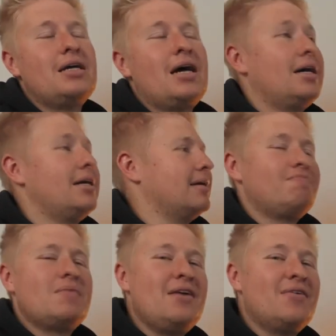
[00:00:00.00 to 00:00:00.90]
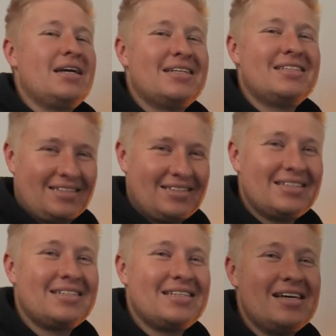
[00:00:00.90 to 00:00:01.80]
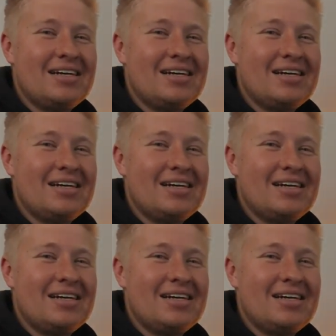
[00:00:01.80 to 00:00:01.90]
Anyway, guys, see ya.